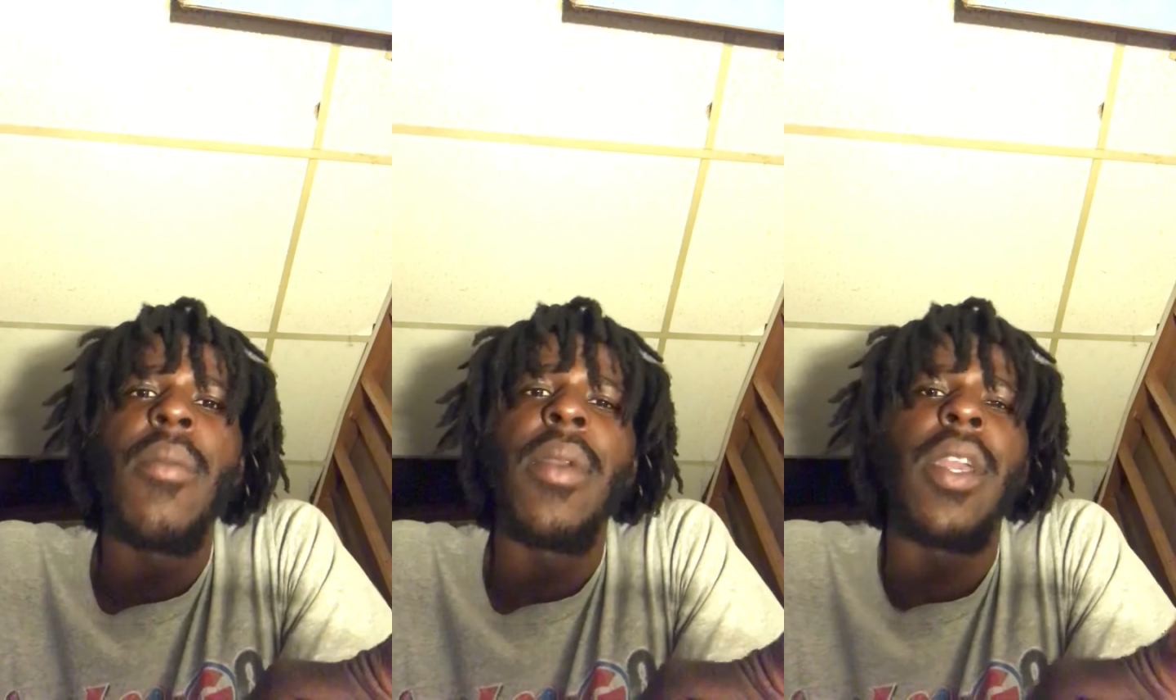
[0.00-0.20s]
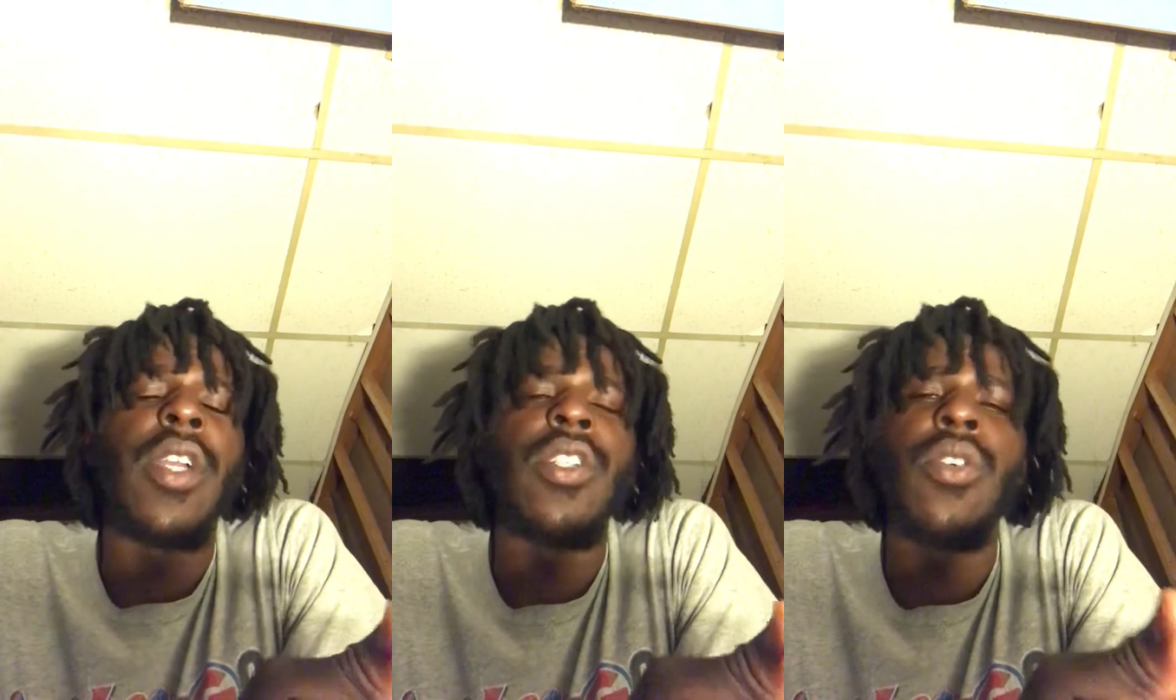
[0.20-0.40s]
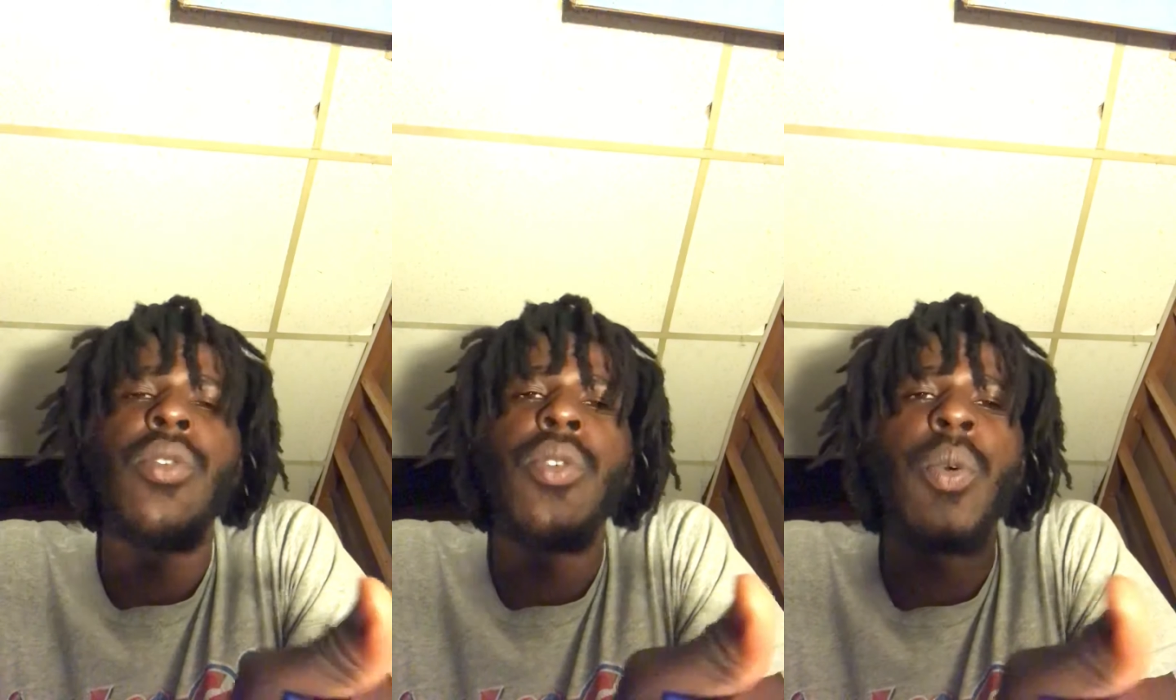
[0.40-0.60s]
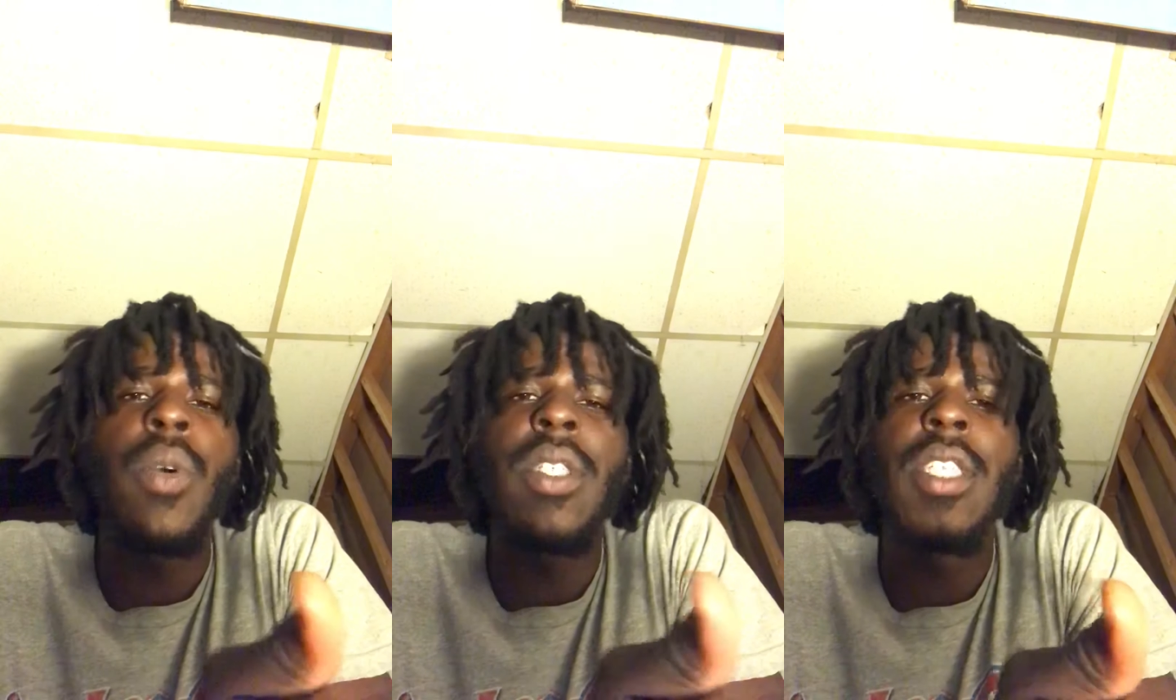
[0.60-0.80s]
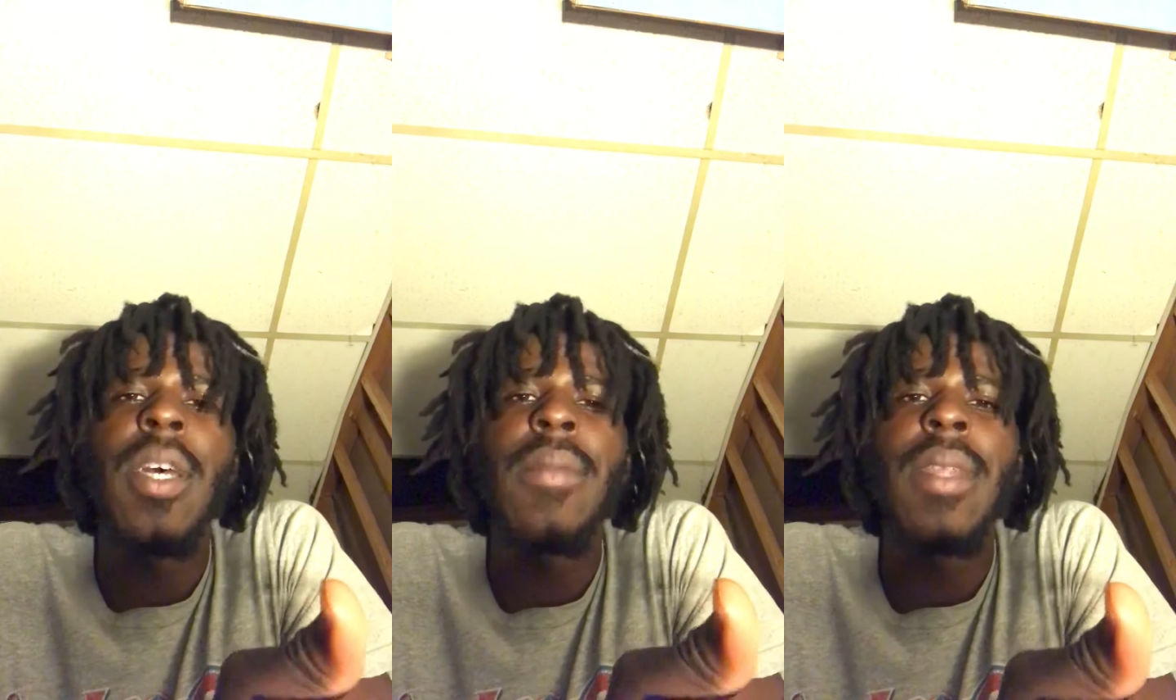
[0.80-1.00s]
because you're
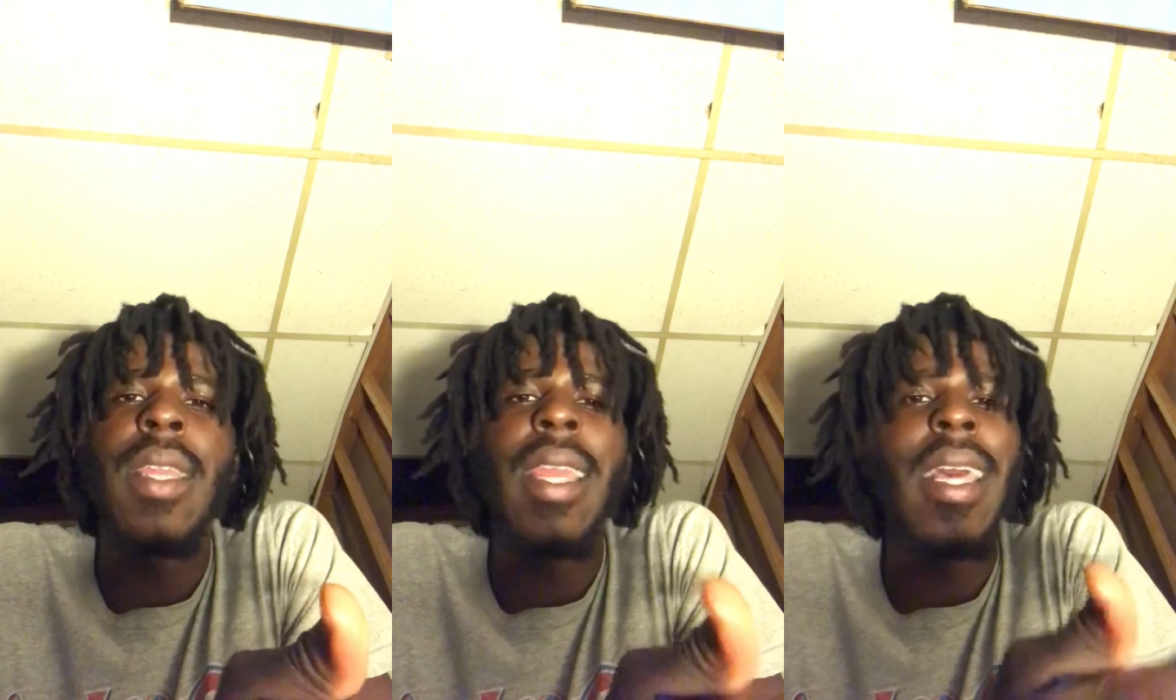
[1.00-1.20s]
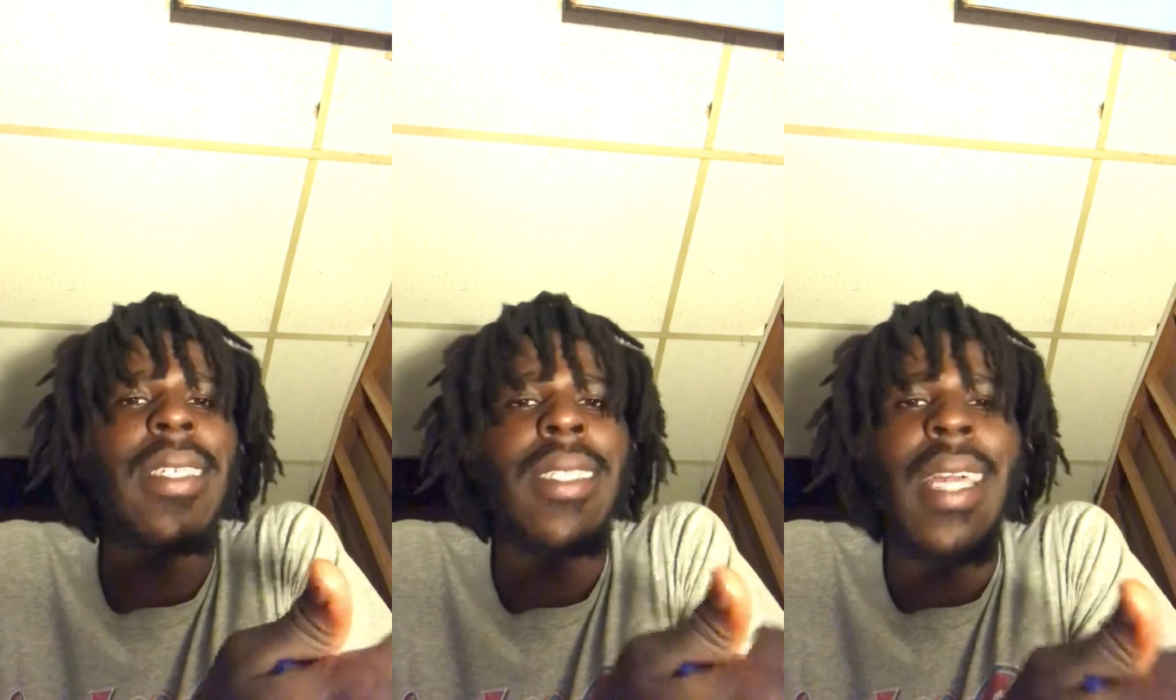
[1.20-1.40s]
doing something that's